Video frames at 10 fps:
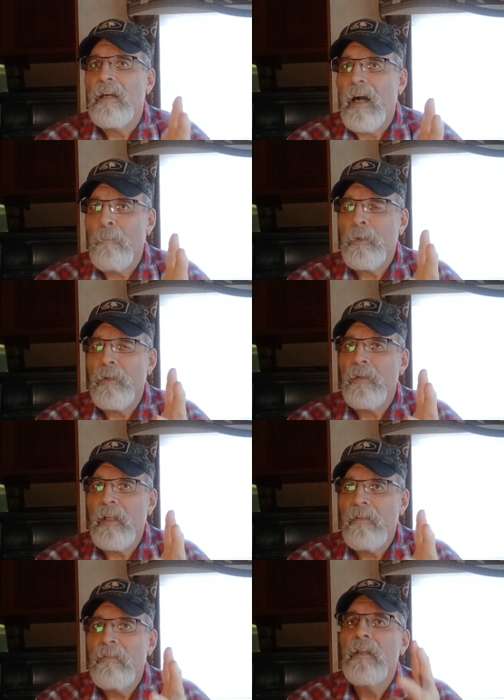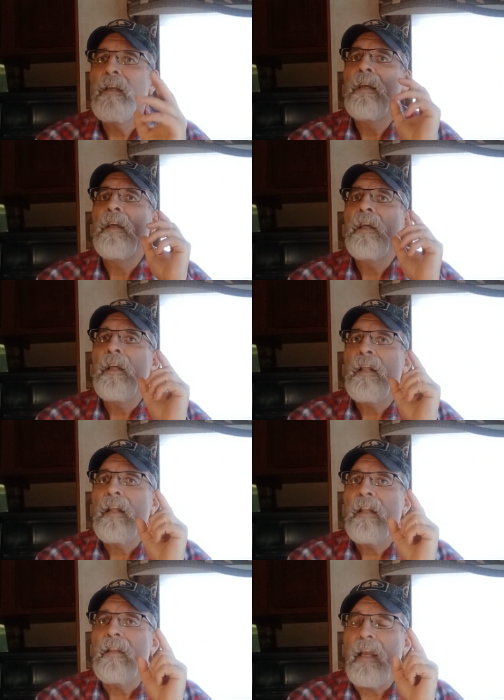opportunity.
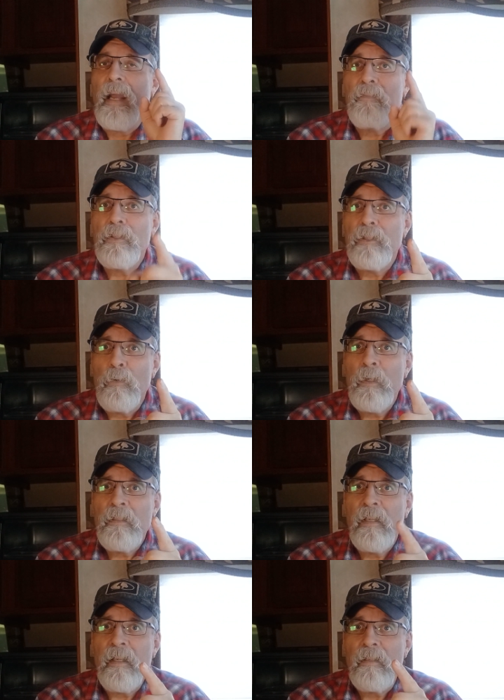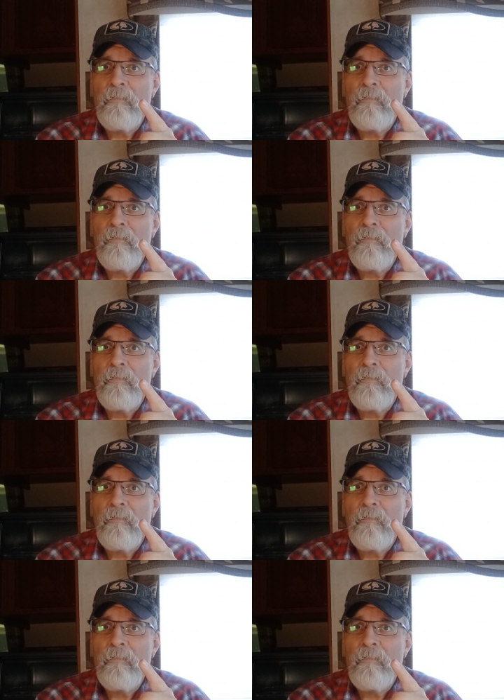They have to show intent